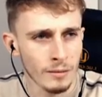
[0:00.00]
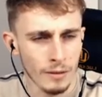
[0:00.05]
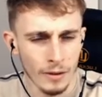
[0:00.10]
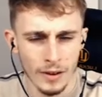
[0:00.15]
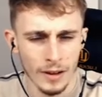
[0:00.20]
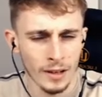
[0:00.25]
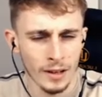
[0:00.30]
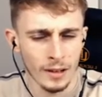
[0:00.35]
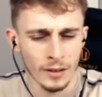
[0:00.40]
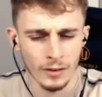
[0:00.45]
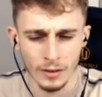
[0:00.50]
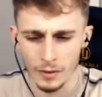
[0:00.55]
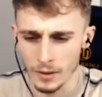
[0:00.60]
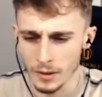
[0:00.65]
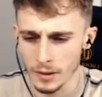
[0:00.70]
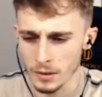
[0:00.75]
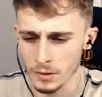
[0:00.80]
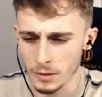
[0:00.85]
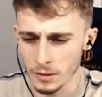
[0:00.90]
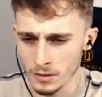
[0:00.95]
No flame
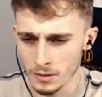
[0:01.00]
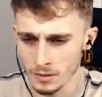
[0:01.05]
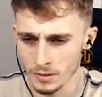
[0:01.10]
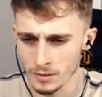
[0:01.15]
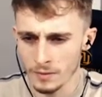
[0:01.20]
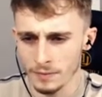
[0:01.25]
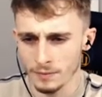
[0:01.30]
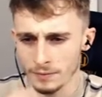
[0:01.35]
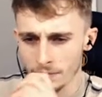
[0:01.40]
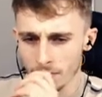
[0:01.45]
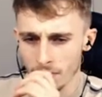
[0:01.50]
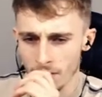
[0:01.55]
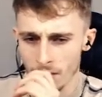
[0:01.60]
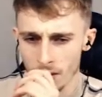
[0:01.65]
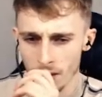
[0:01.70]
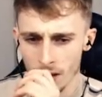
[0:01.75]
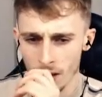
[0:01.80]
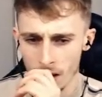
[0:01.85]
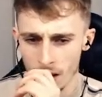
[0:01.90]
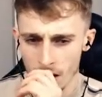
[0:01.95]
falls.
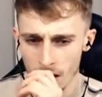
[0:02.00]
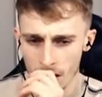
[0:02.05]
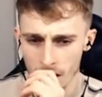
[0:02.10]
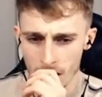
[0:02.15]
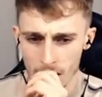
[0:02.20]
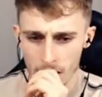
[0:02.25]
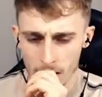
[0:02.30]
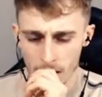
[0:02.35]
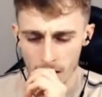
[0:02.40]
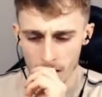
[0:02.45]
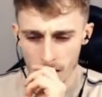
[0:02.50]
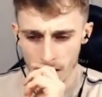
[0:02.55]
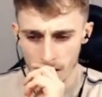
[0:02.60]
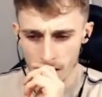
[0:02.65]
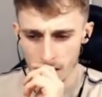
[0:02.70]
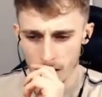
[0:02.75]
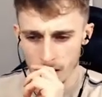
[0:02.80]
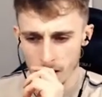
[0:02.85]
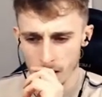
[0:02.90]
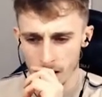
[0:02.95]
In Chestnut
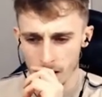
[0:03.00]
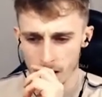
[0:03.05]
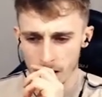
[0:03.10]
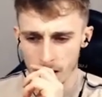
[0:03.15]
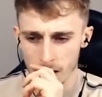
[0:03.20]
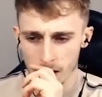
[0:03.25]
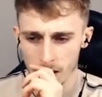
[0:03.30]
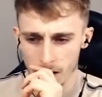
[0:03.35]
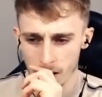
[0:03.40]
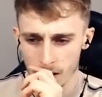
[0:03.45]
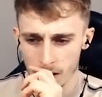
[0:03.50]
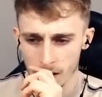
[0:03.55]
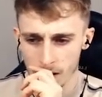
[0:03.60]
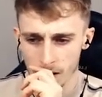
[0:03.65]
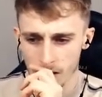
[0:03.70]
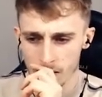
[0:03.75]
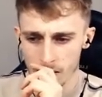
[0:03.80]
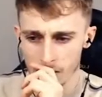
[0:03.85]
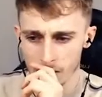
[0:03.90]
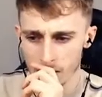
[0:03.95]
Ridge County Park in
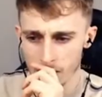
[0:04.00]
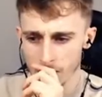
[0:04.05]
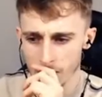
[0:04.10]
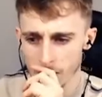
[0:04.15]
New York